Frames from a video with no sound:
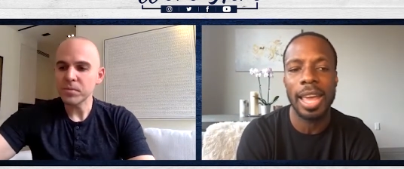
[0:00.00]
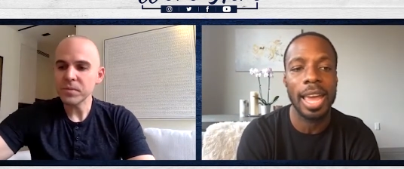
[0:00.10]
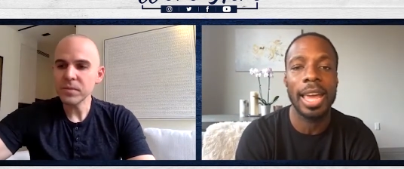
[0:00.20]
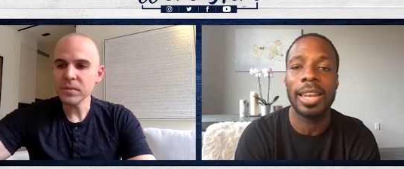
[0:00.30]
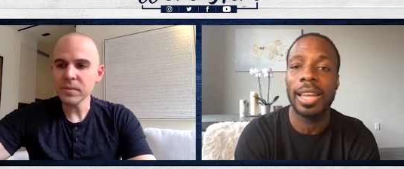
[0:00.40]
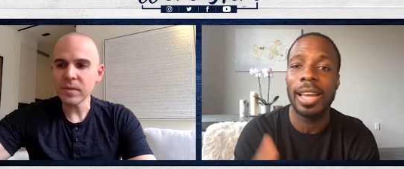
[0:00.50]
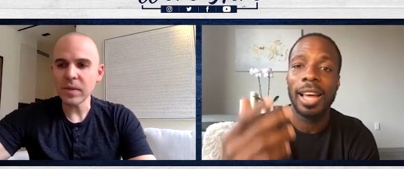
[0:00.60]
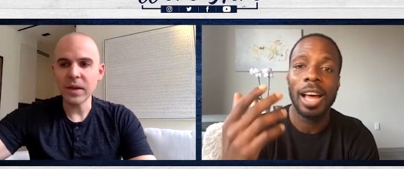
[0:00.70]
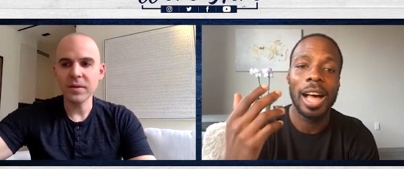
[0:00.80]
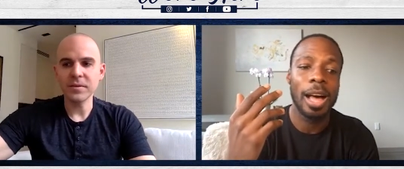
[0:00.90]
Speaker 1: And
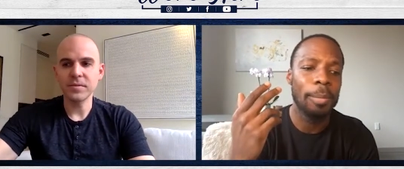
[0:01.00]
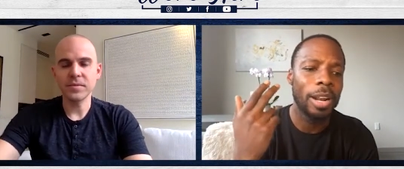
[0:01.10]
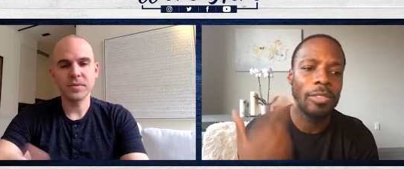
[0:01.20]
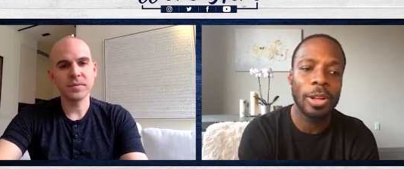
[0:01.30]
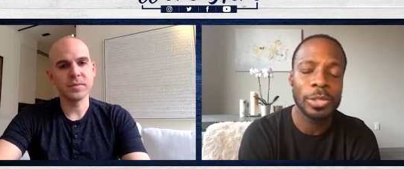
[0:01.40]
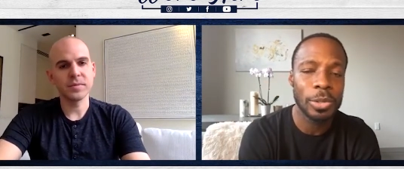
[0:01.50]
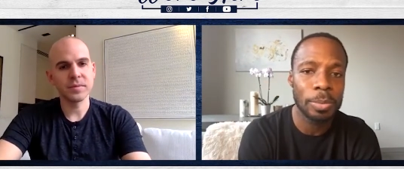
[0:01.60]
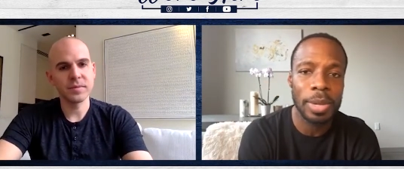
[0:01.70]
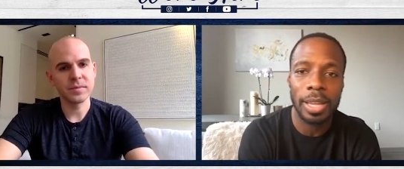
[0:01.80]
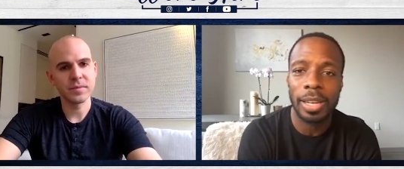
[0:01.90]
uh, but I've also
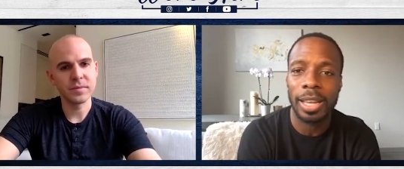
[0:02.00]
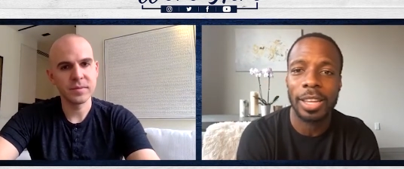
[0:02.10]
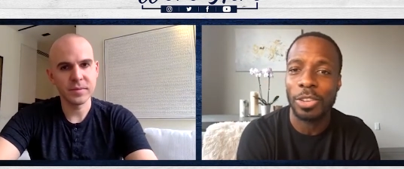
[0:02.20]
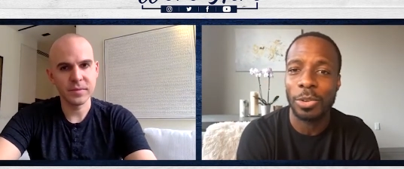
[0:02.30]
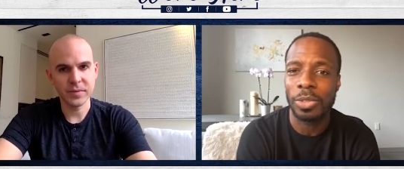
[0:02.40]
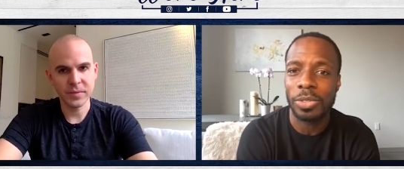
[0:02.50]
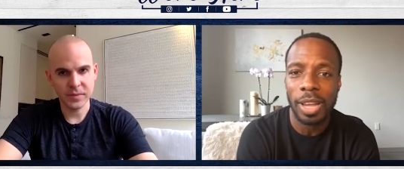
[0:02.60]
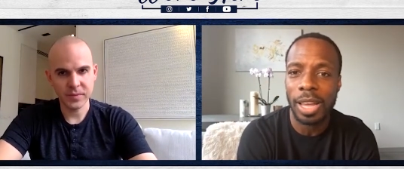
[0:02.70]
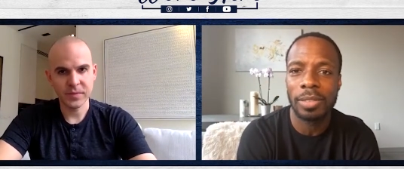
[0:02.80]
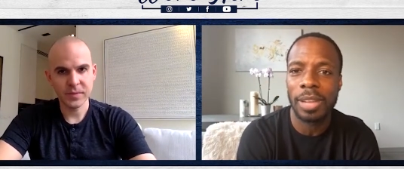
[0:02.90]
been like a huge
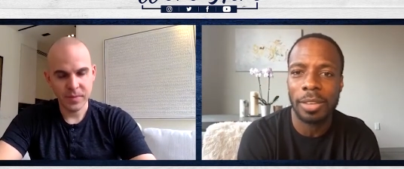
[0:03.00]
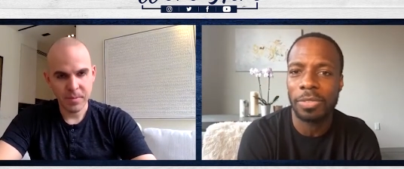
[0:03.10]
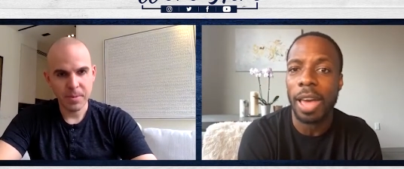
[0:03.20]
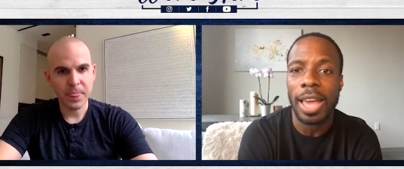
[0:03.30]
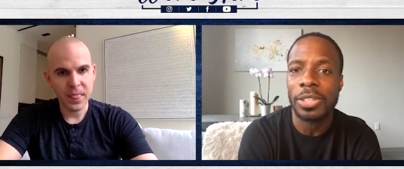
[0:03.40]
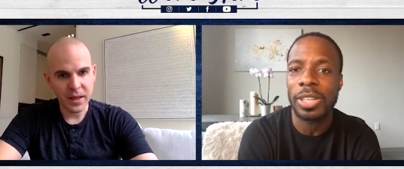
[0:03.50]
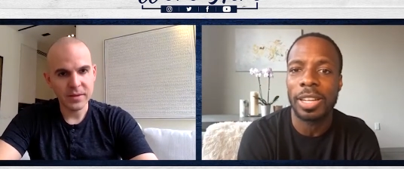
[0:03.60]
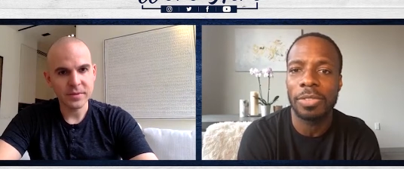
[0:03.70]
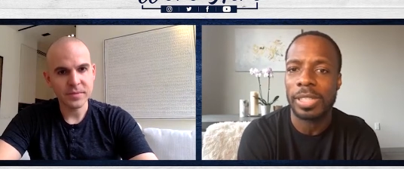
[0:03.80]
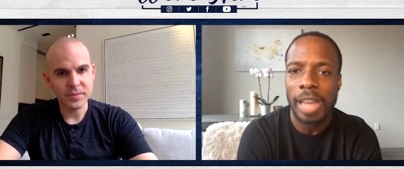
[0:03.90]
fan of like fashion
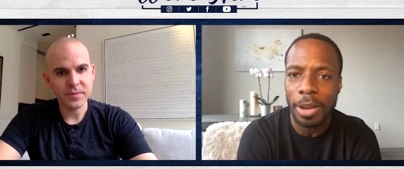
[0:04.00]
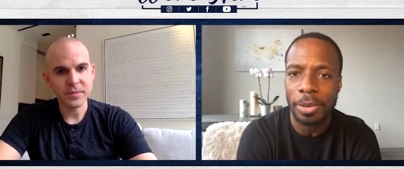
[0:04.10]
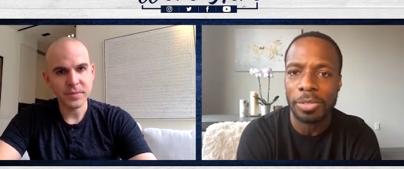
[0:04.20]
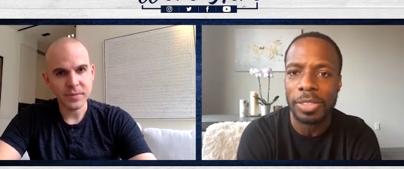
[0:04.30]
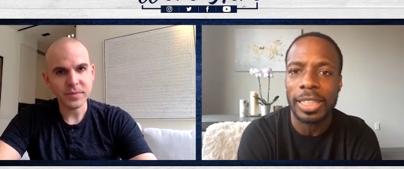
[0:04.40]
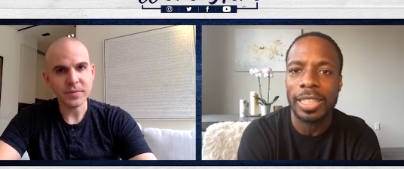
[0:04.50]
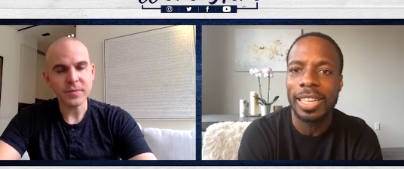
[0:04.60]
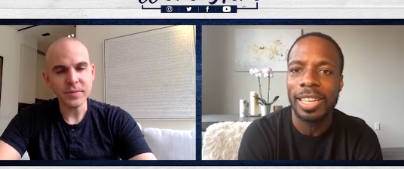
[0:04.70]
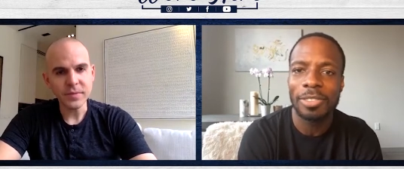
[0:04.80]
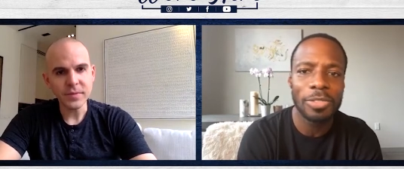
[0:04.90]
and photography
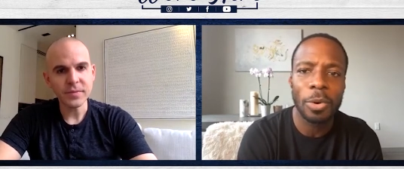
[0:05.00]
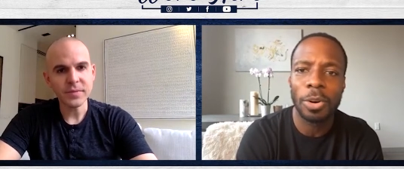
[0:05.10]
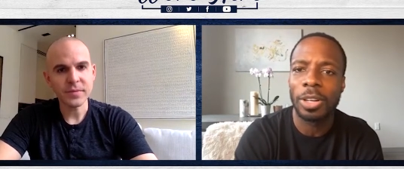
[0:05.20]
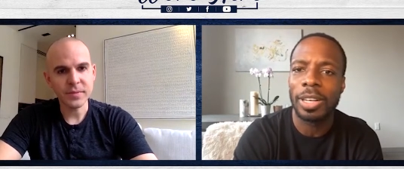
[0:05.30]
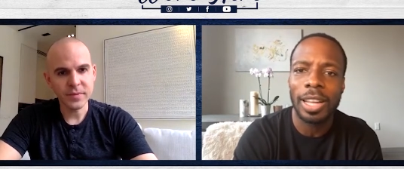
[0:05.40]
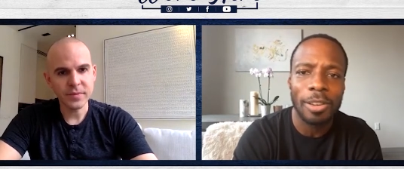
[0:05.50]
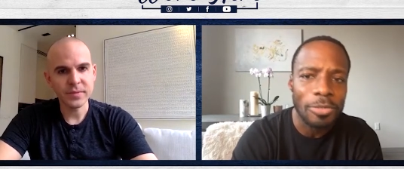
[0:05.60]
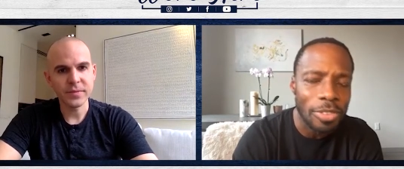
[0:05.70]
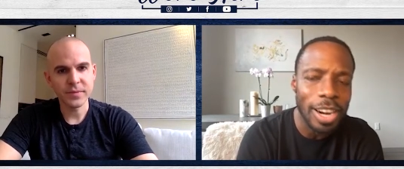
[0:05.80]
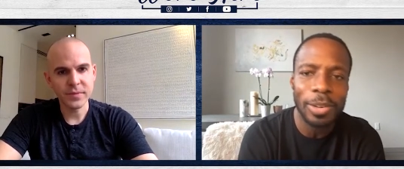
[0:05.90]
for a
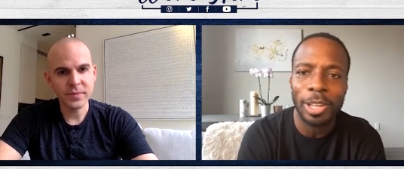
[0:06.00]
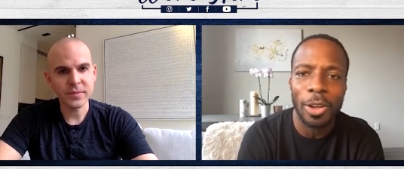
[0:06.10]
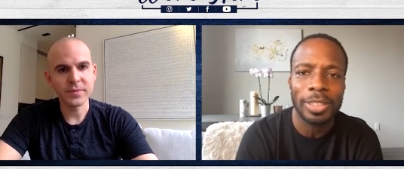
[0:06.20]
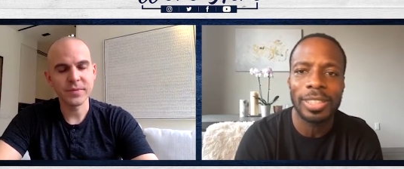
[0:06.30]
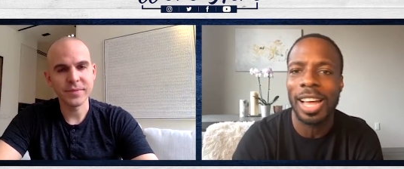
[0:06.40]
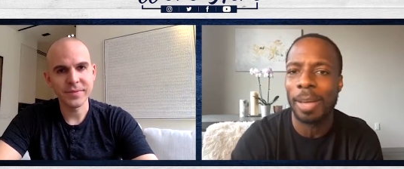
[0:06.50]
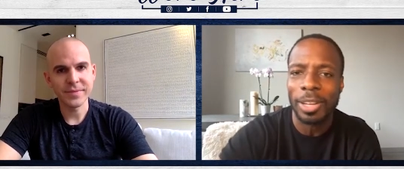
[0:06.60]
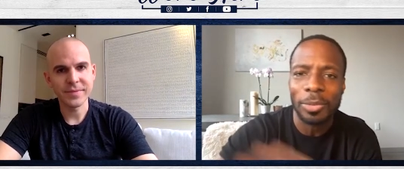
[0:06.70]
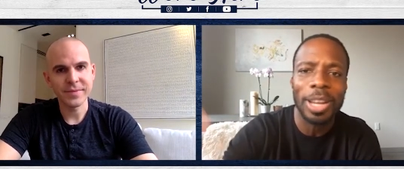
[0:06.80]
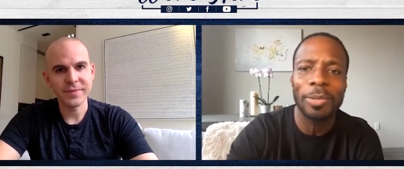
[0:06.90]
very long time. My
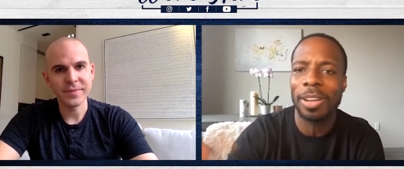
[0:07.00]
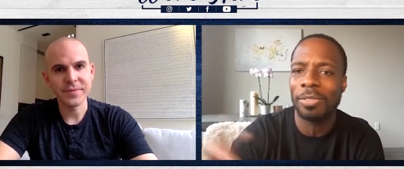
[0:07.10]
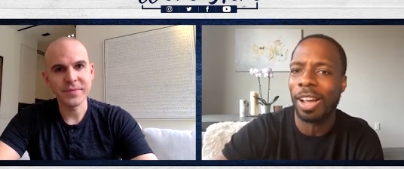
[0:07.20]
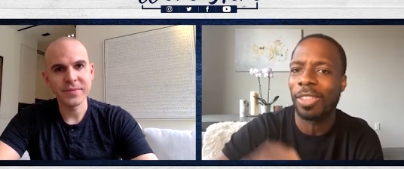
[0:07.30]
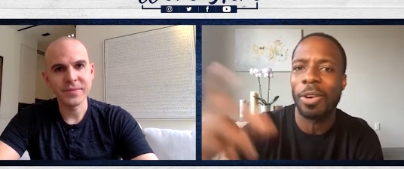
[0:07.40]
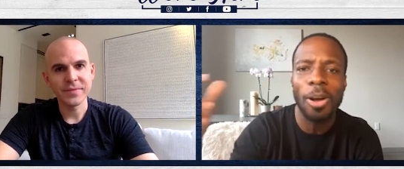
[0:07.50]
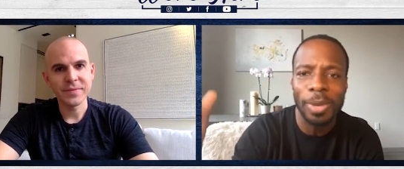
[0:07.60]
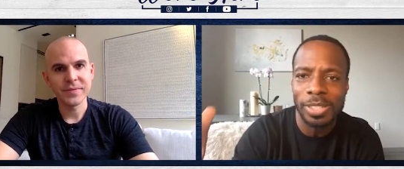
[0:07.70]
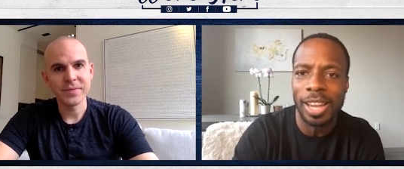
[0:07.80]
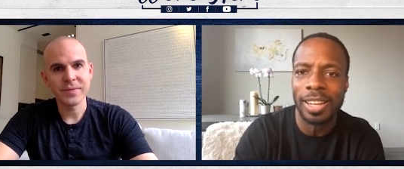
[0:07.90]
great grandfather
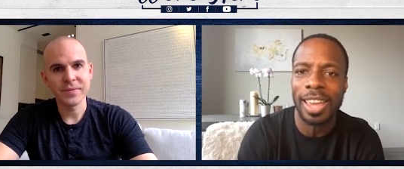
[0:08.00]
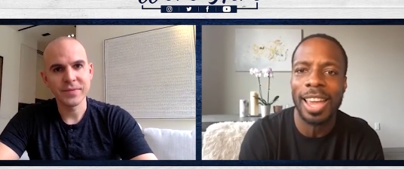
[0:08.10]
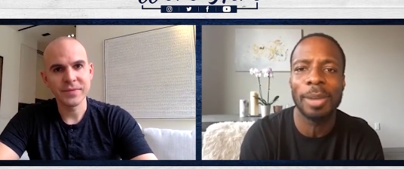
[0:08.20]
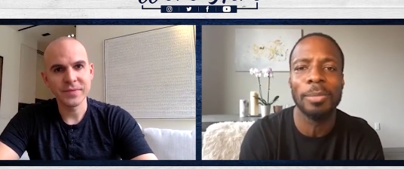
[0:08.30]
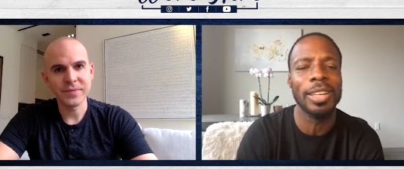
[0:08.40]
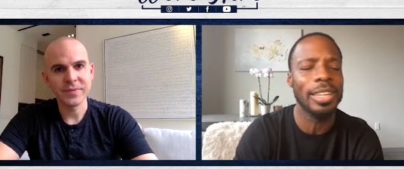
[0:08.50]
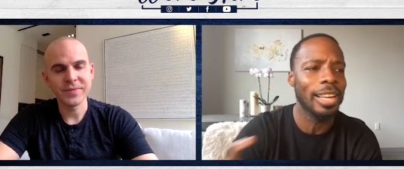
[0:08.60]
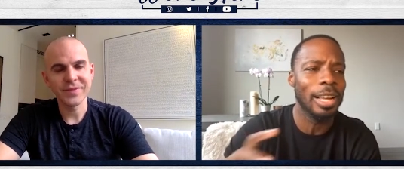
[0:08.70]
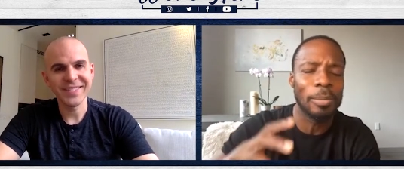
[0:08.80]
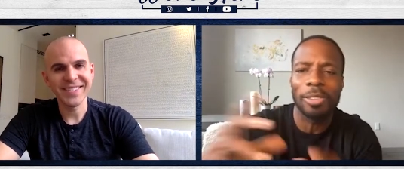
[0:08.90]
always had a camera. Um,